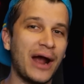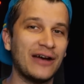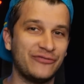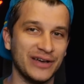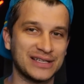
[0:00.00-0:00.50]

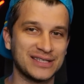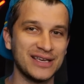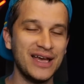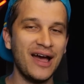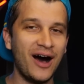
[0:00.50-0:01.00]

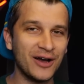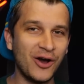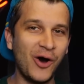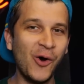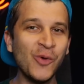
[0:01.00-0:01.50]
graphics
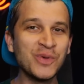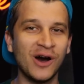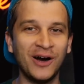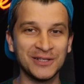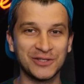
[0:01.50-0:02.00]
on a home
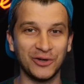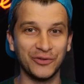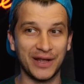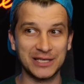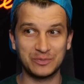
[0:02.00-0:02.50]

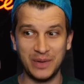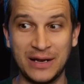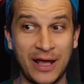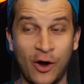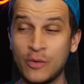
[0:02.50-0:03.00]
console that has
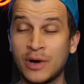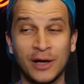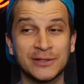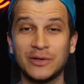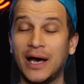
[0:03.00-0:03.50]
been a home
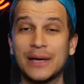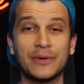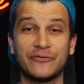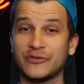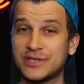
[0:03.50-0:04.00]
console
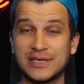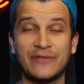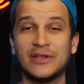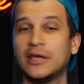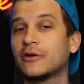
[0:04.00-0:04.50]
hybrid for
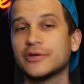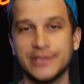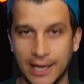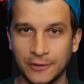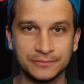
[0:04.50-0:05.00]
seven
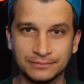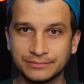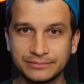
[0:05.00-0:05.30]
years now.